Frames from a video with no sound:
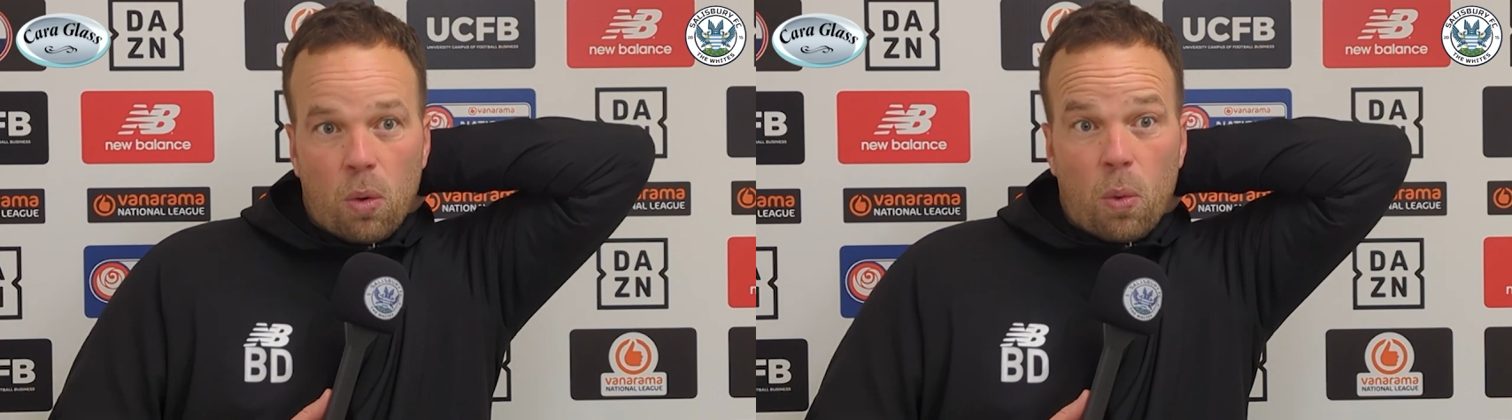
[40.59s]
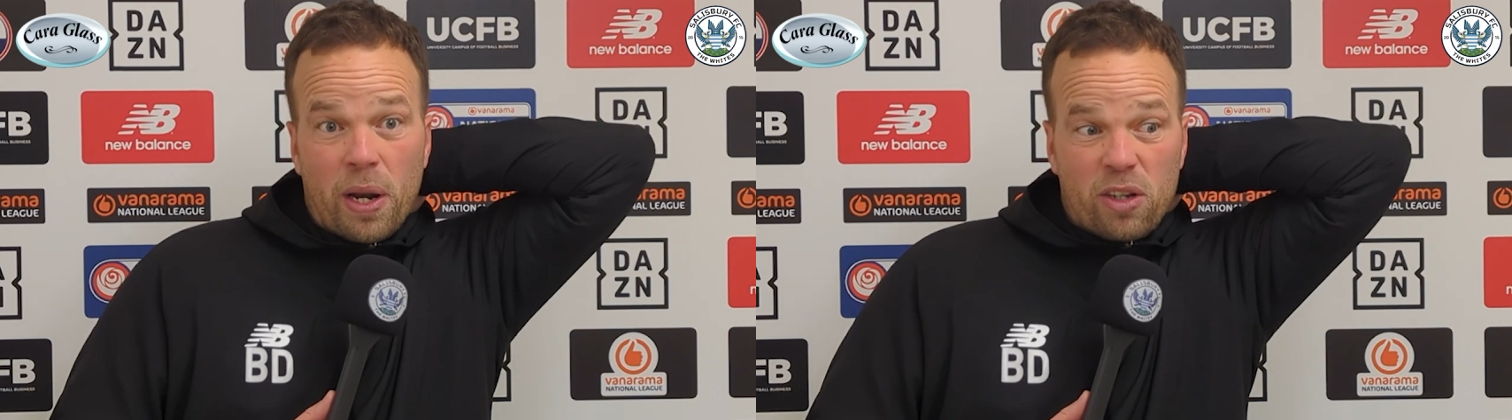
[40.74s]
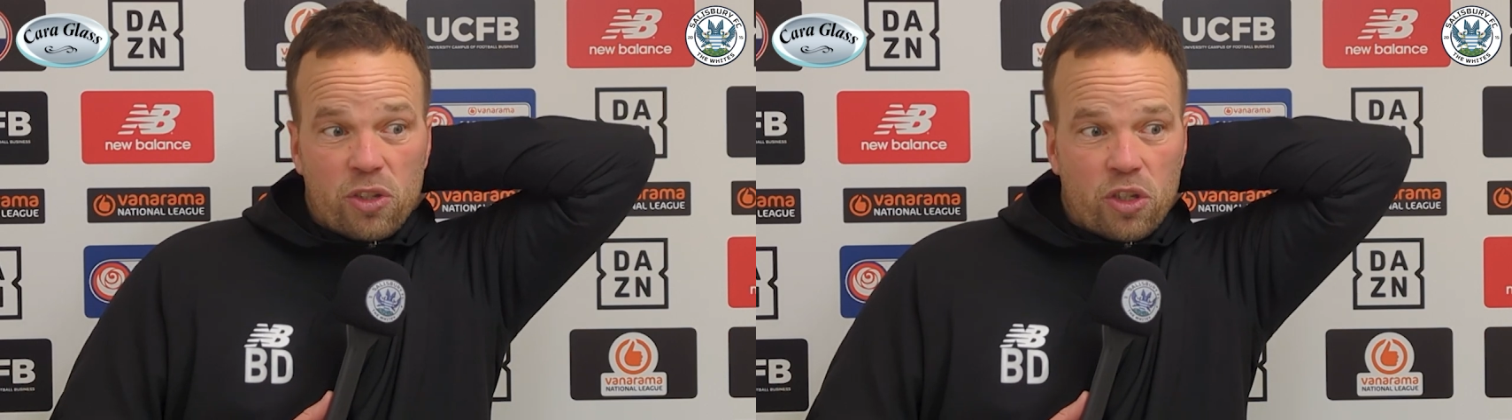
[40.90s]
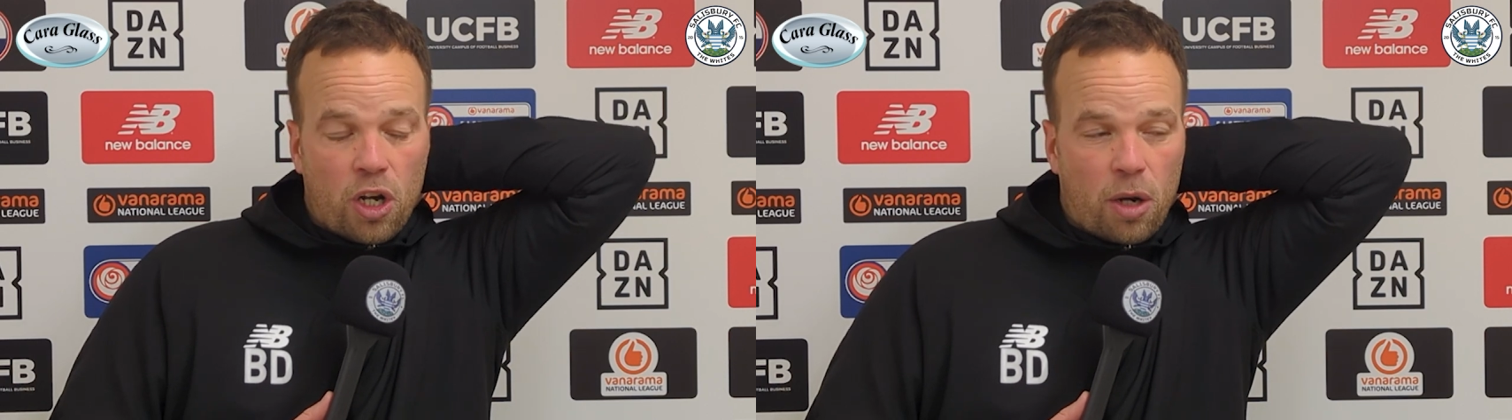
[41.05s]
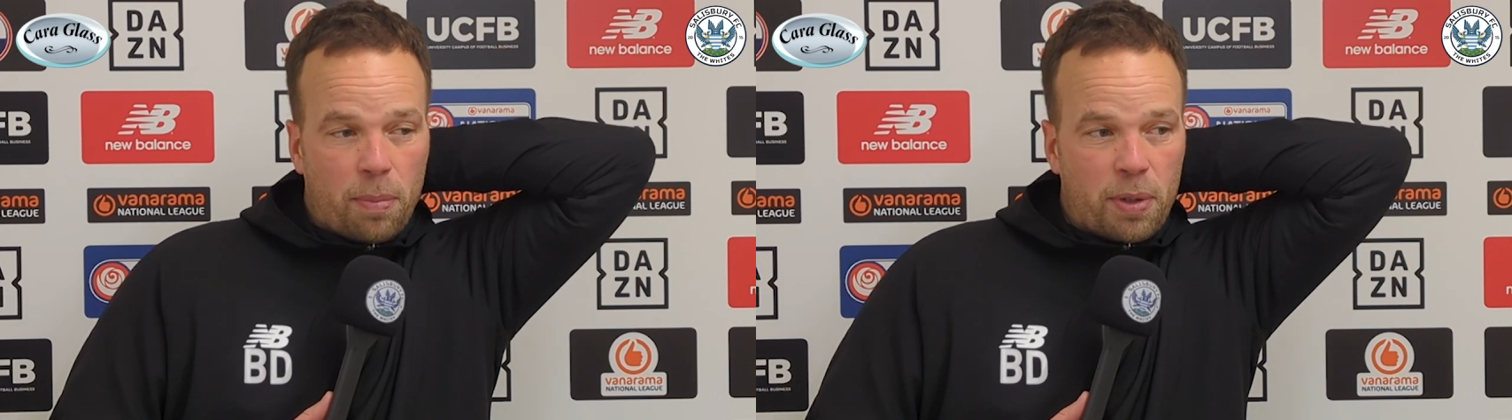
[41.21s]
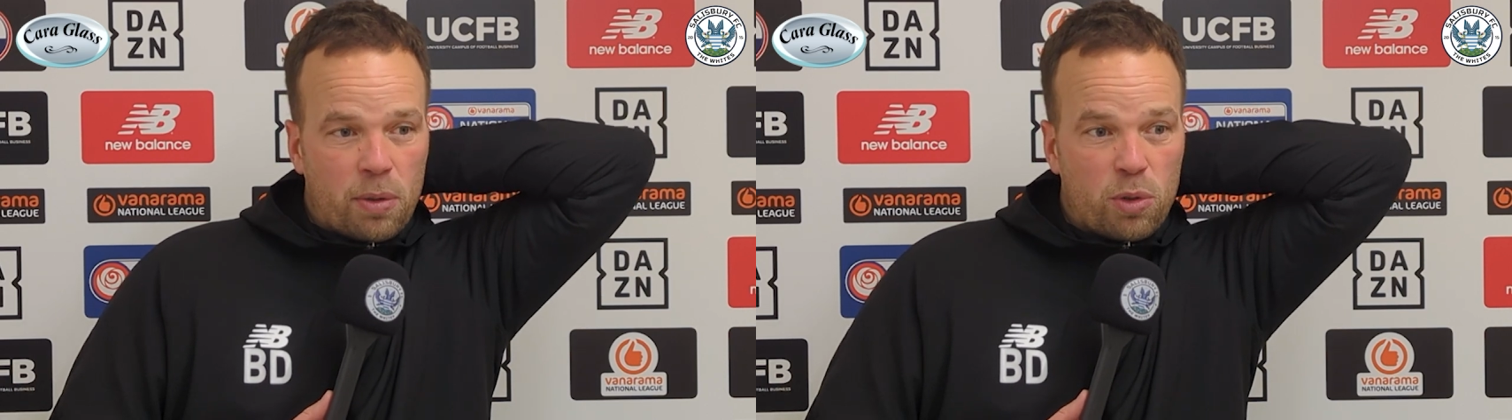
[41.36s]
well on
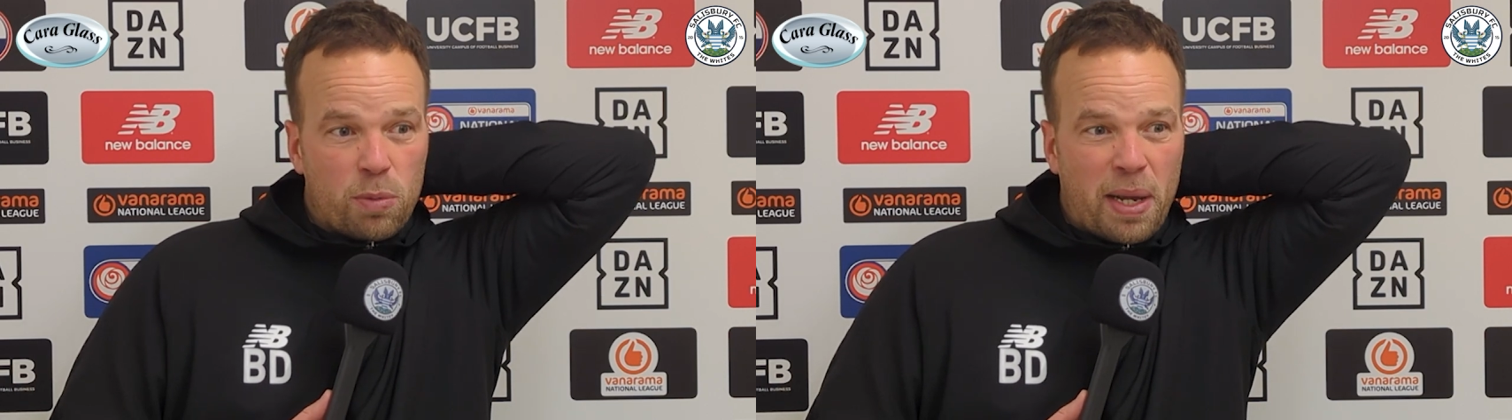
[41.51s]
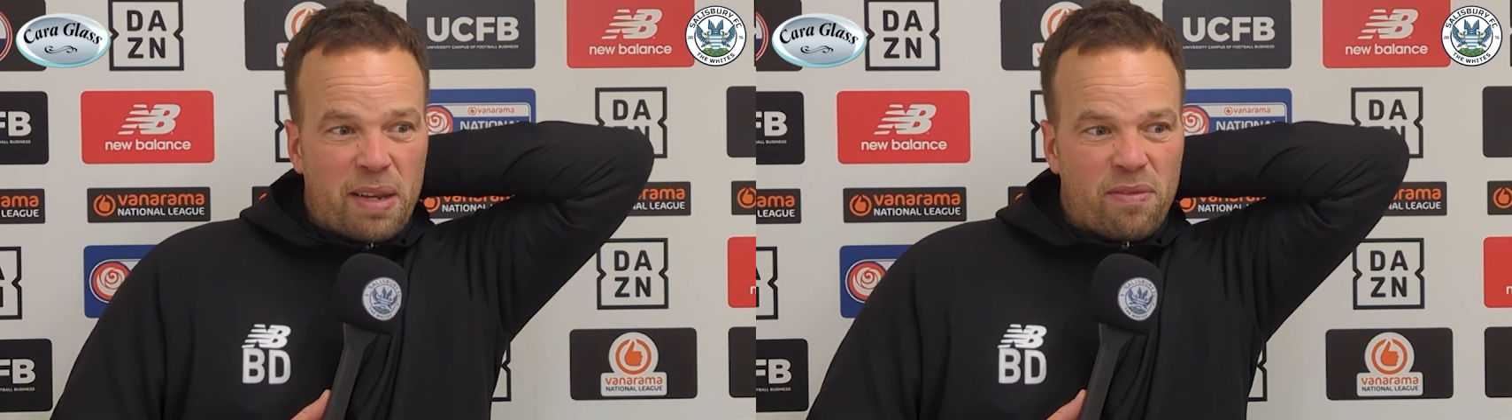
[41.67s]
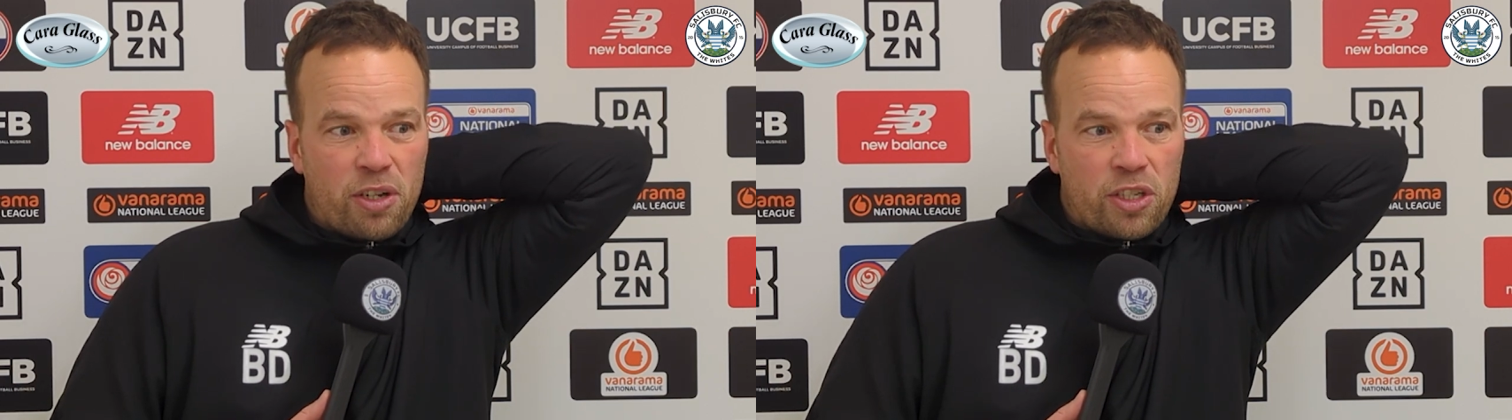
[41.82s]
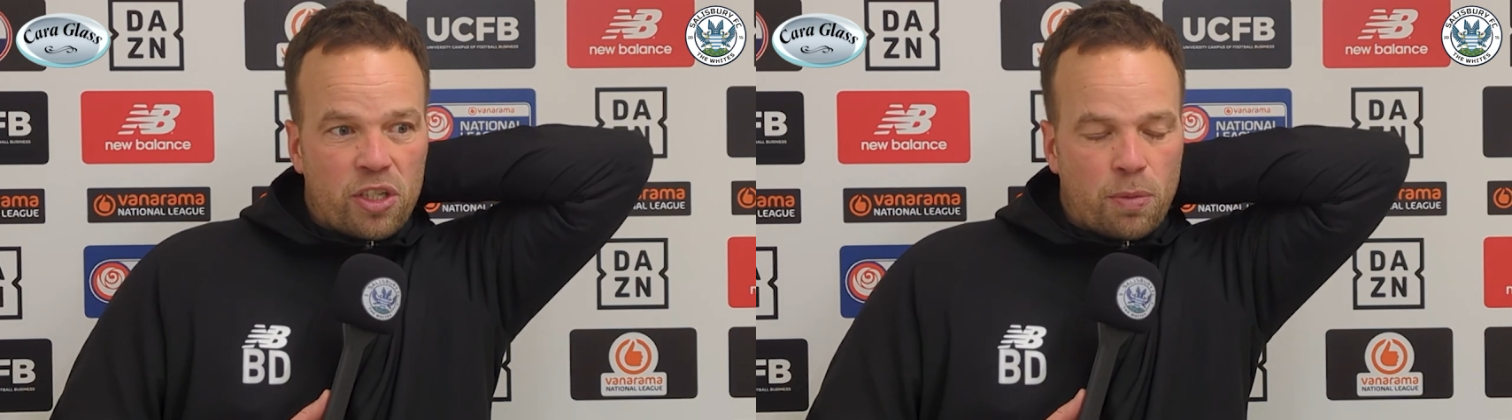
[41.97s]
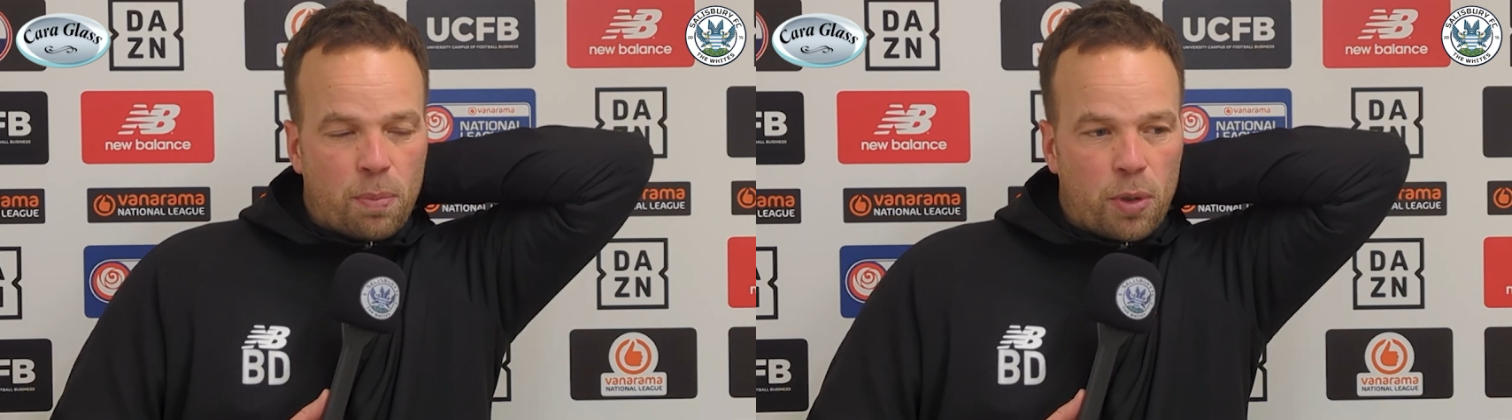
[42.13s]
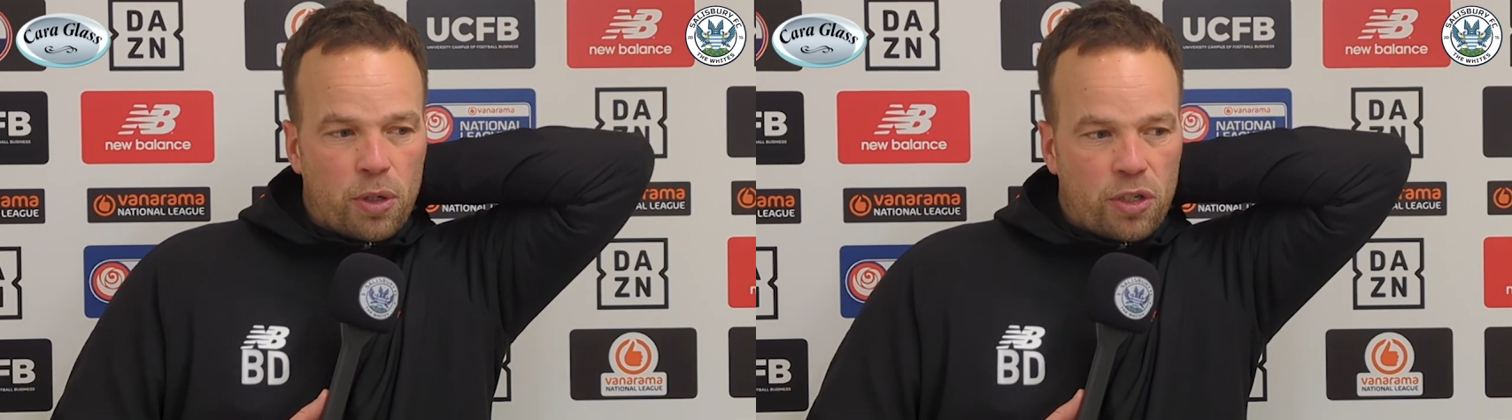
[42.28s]
top, and it was men versus
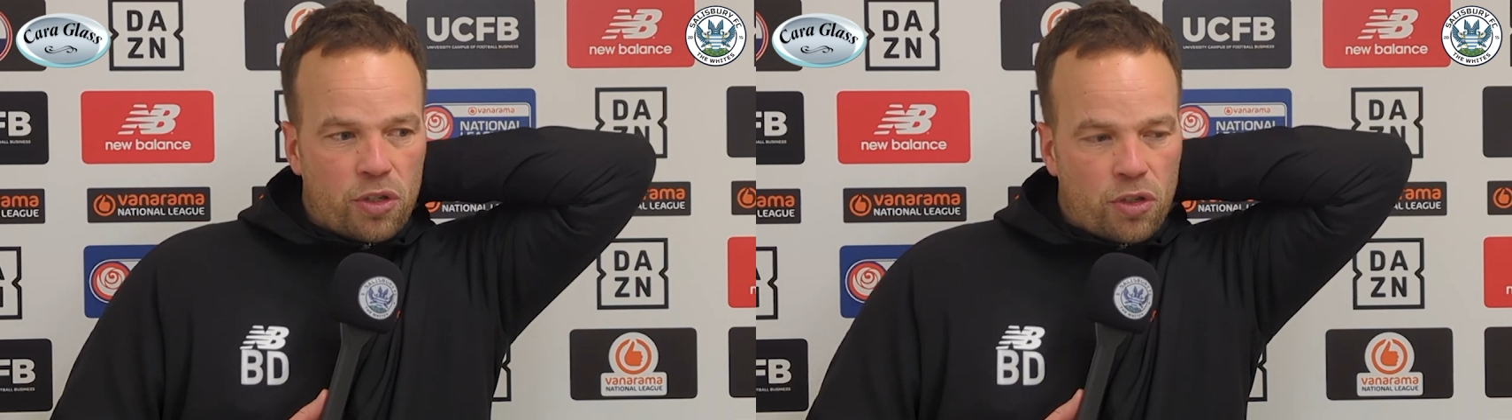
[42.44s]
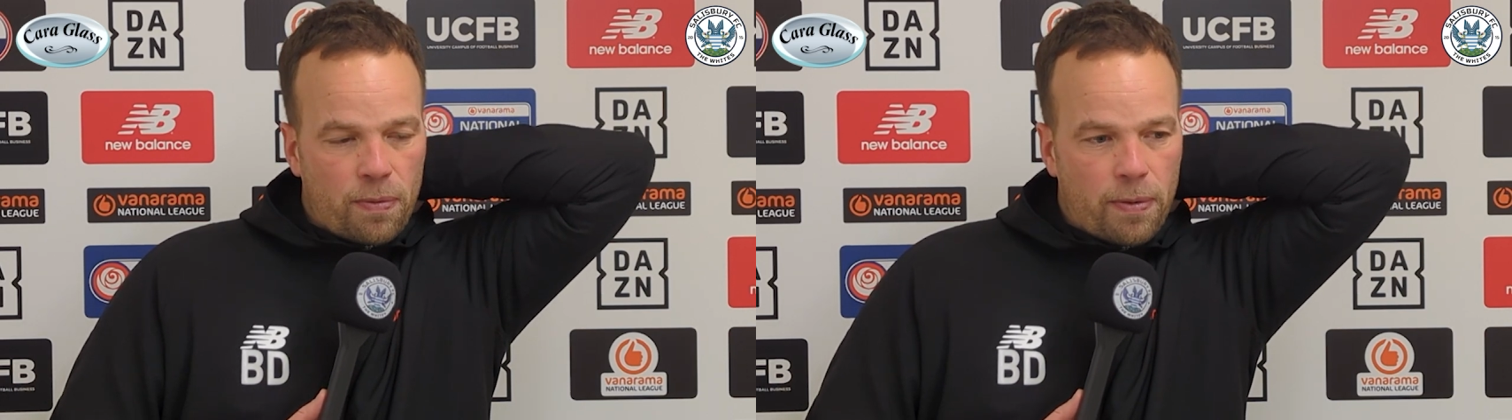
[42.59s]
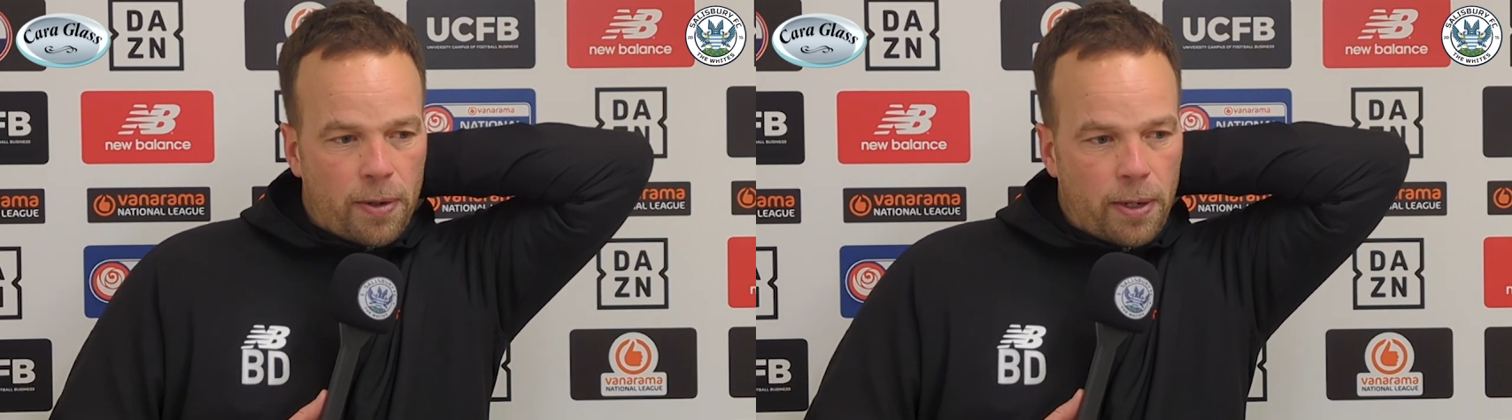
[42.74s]
boys.